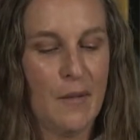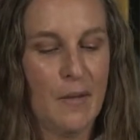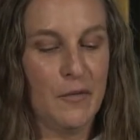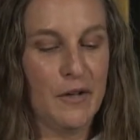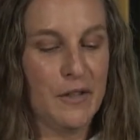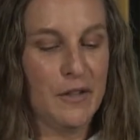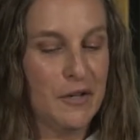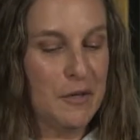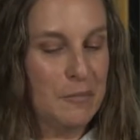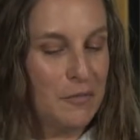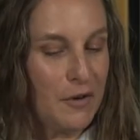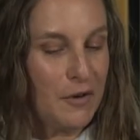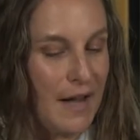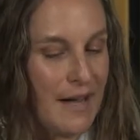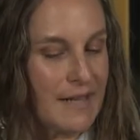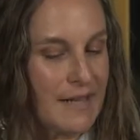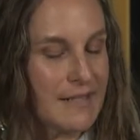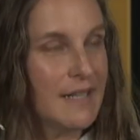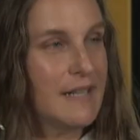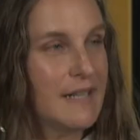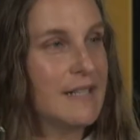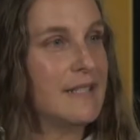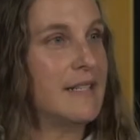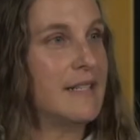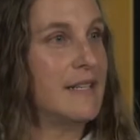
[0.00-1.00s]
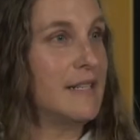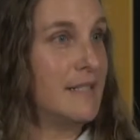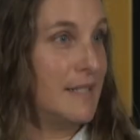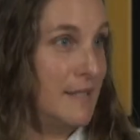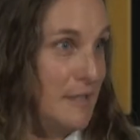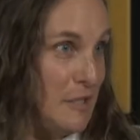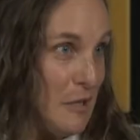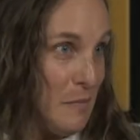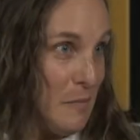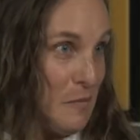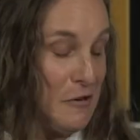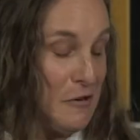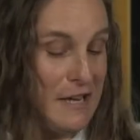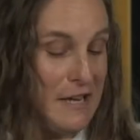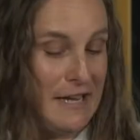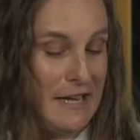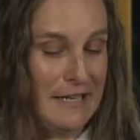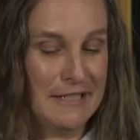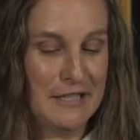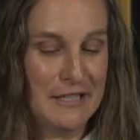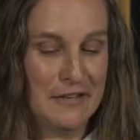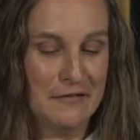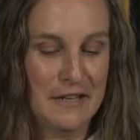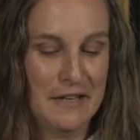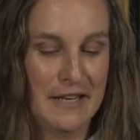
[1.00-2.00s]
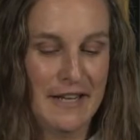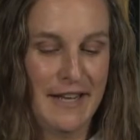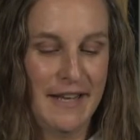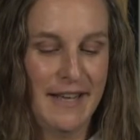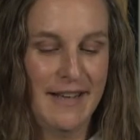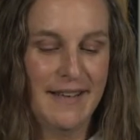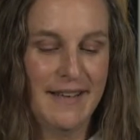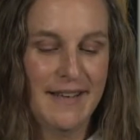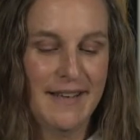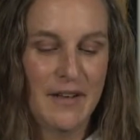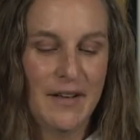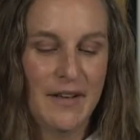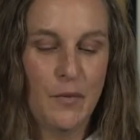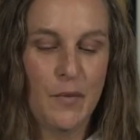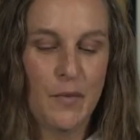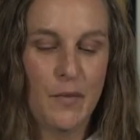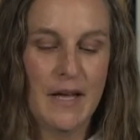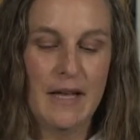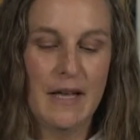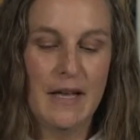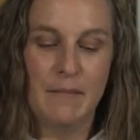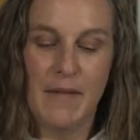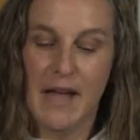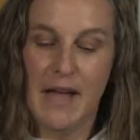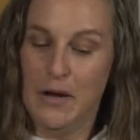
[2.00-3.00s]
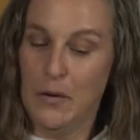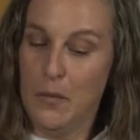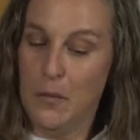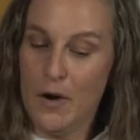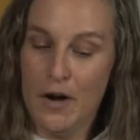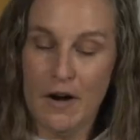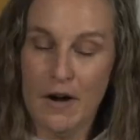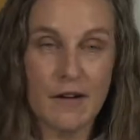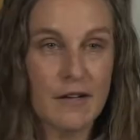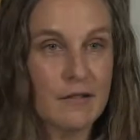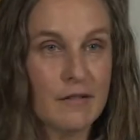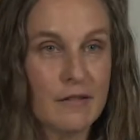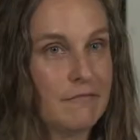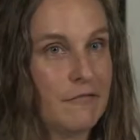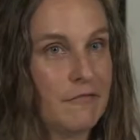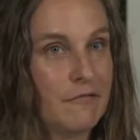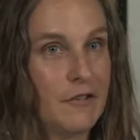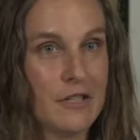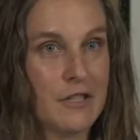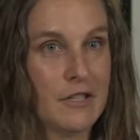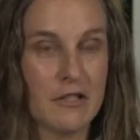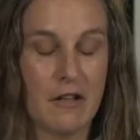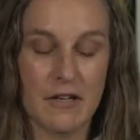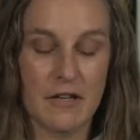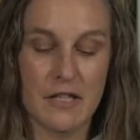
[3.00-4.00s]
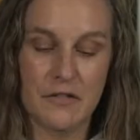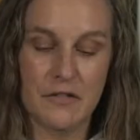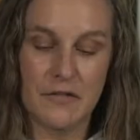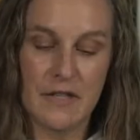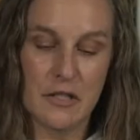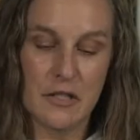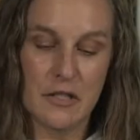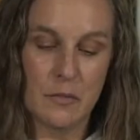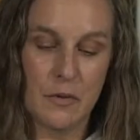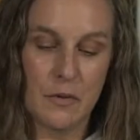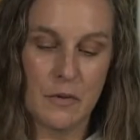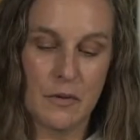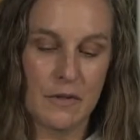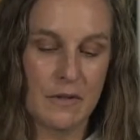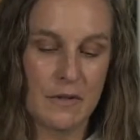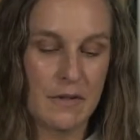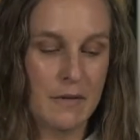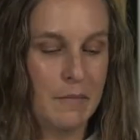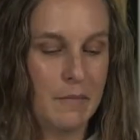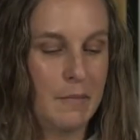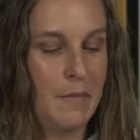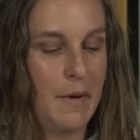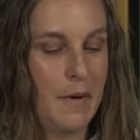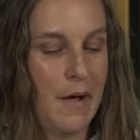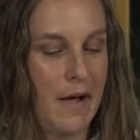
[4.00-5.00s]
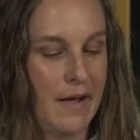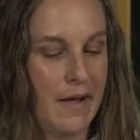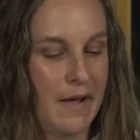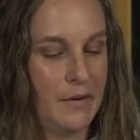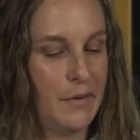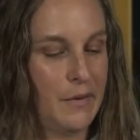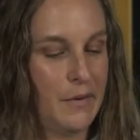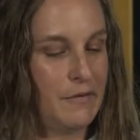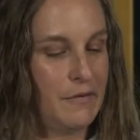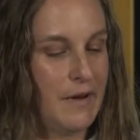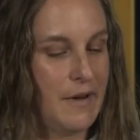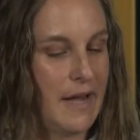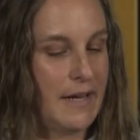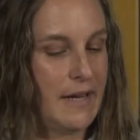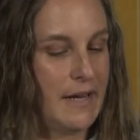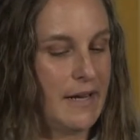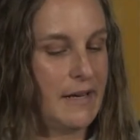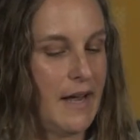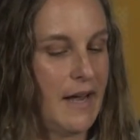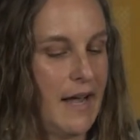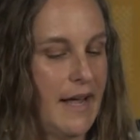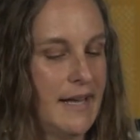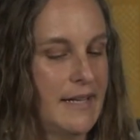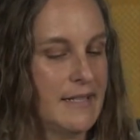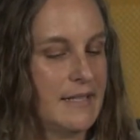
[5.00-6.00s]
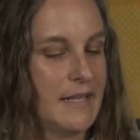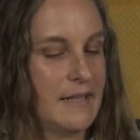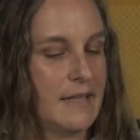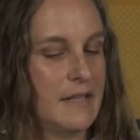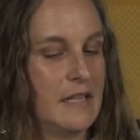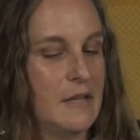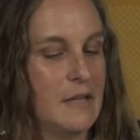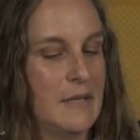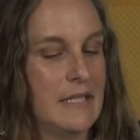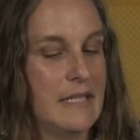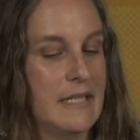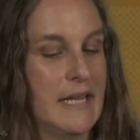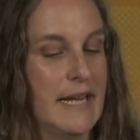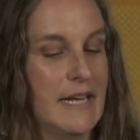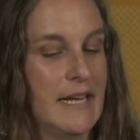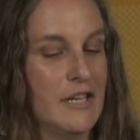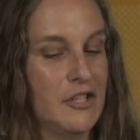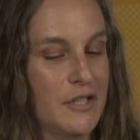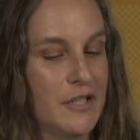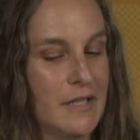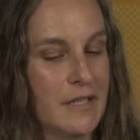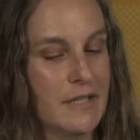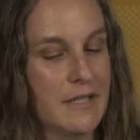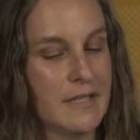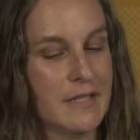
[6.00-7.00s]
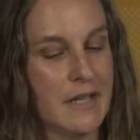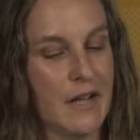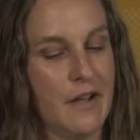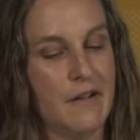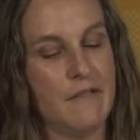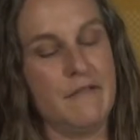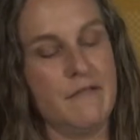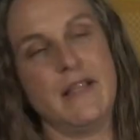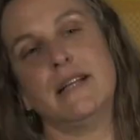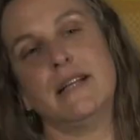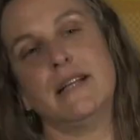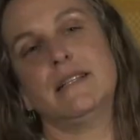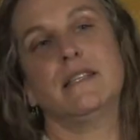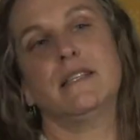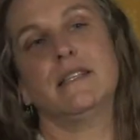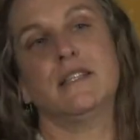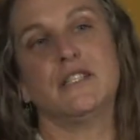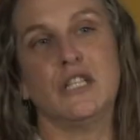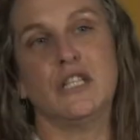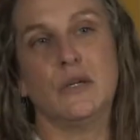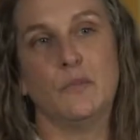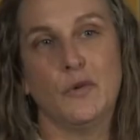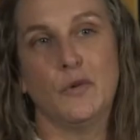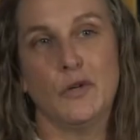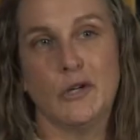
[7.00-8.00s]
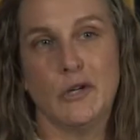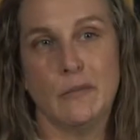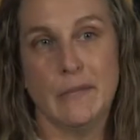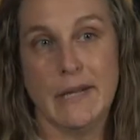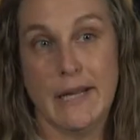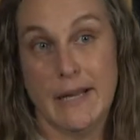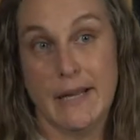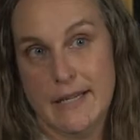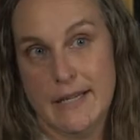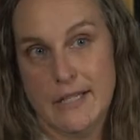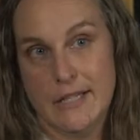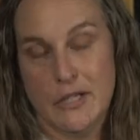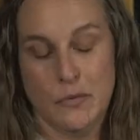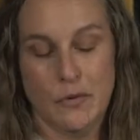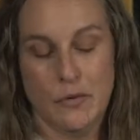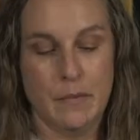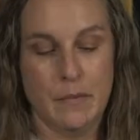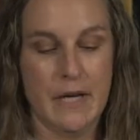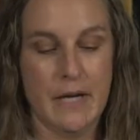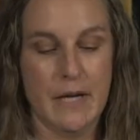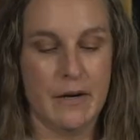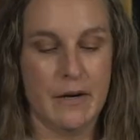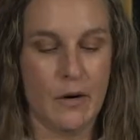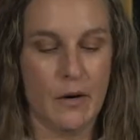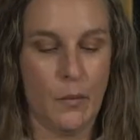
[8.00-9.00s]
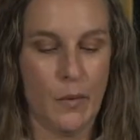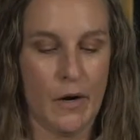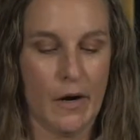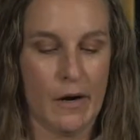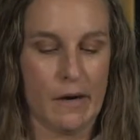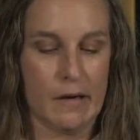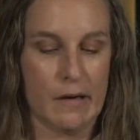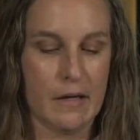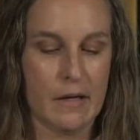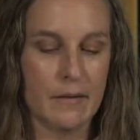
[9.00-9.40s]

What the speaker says: With good processes and some creativity, we made it work for as long as feasible, but we recognized that the limitations of that system were beginning to impede our work,